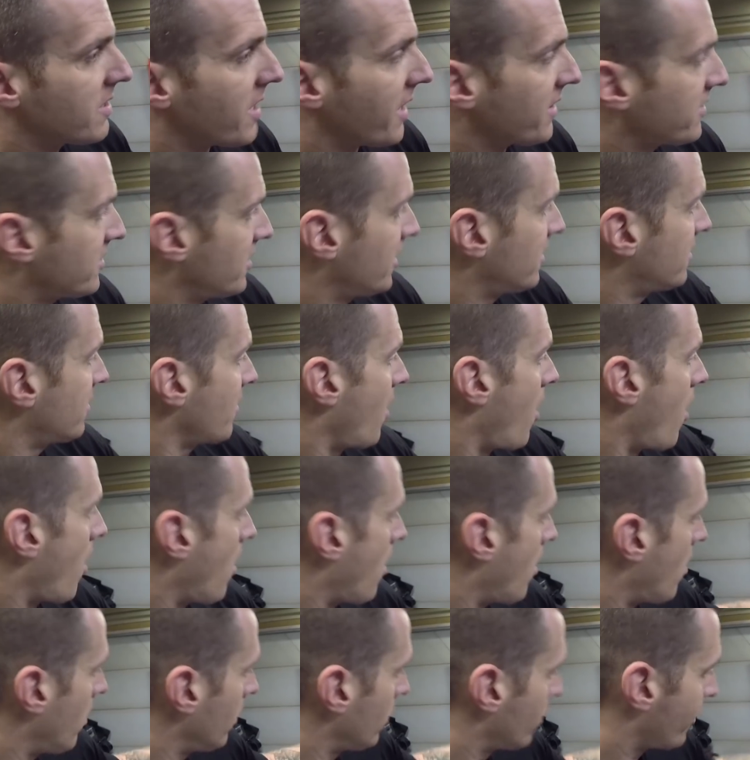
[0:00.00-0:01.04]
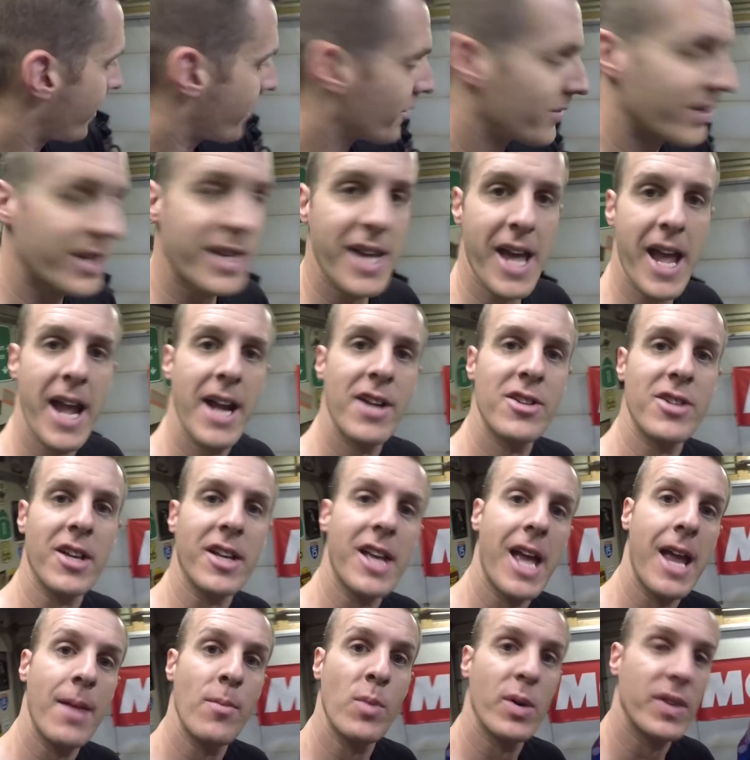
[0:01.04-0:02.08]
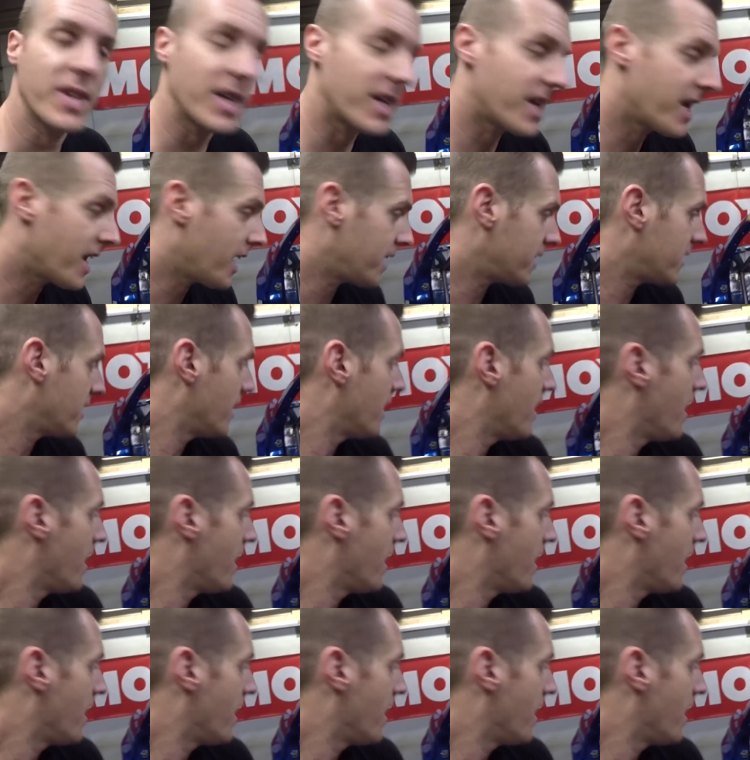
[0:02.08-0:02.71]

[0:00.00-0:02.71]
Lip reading: gussets all around the cage that came with the kit.